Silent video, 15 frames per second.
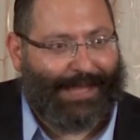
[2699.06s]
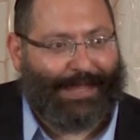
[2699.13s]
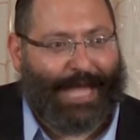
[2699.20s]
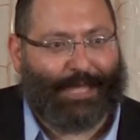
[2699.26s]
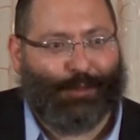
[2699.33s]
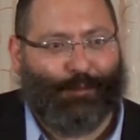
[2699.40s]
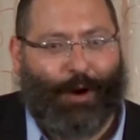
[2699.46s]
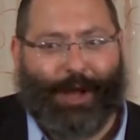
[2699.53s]

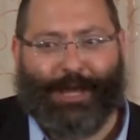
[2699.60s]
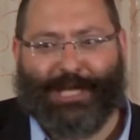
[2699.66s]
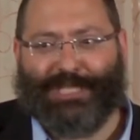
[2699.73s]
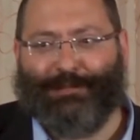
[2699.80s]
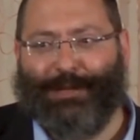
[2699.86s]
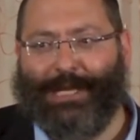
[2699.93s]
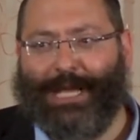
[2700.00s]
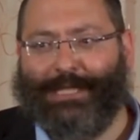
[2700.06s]
That's why on
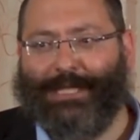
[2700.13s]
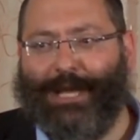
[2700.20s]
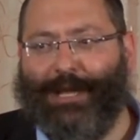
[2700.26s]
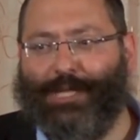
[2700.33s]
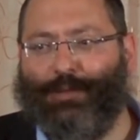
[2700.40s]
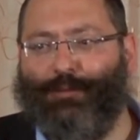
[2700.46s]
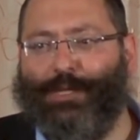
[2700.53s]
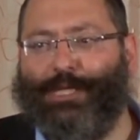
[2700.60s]
Shmini
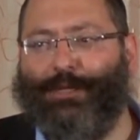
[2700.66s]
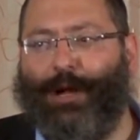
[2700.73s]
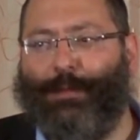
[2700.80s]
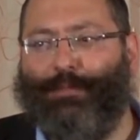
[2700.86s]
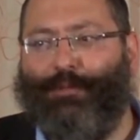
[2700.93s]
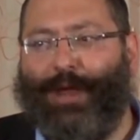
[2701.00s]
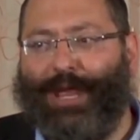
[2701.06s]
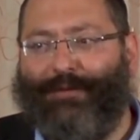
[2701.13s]
Atzeret we start
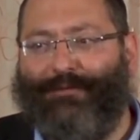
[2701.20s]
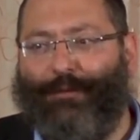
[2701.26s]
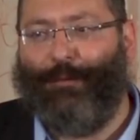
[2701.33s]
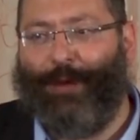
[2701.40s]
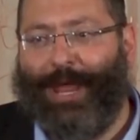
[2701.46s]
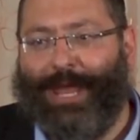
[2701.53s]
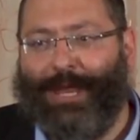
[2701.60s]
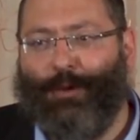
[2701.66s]
praying
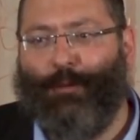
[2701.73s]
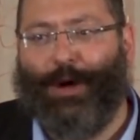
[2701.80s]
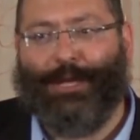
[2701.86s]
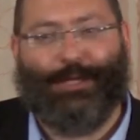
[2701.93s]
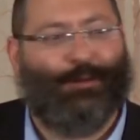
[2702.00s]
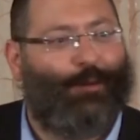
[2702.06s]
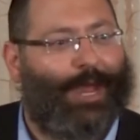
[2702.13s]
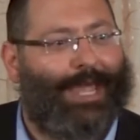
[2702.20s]
rain. What
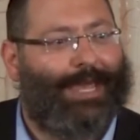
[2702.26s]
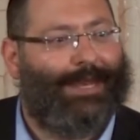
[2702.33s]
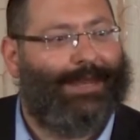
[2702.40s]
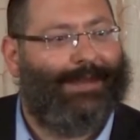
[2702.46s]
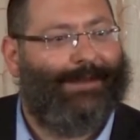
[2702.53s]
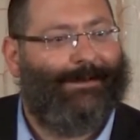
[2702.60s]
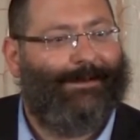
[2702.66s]
is rain?